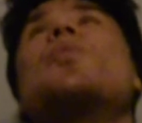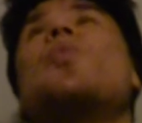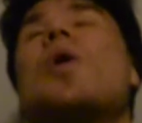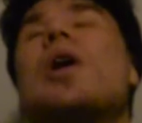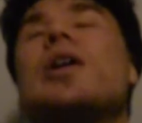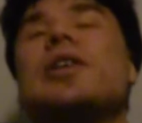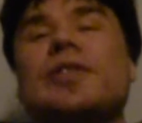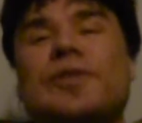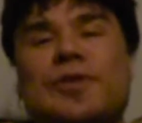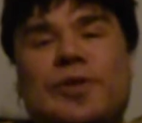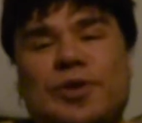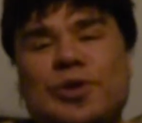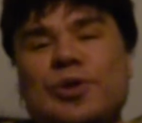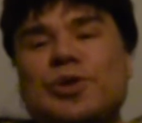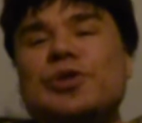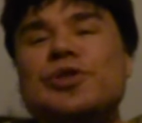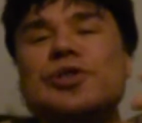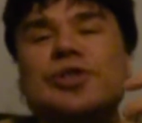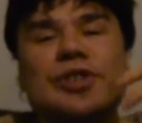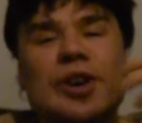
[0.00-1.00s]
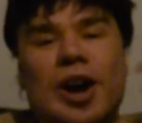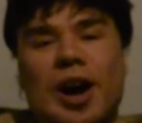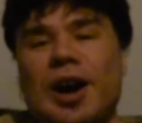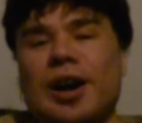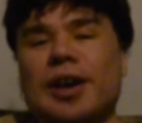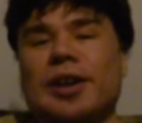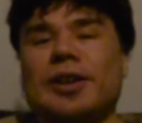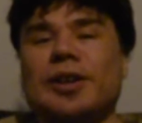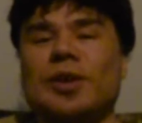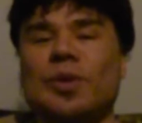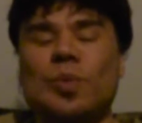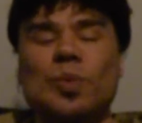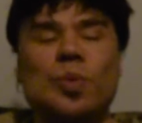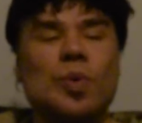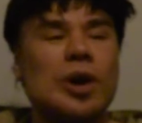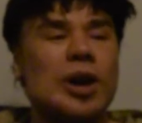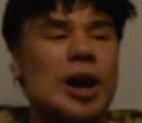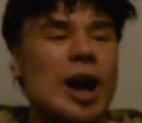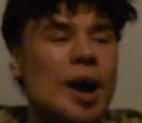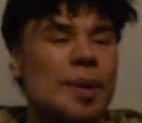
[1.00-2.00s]
What if you die?
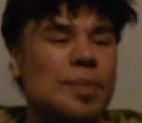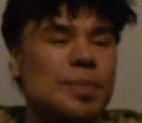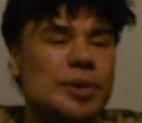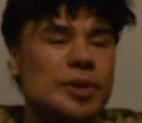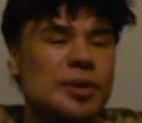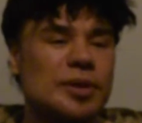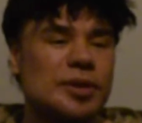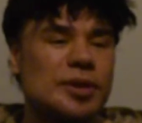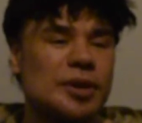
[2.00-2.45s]
What happened?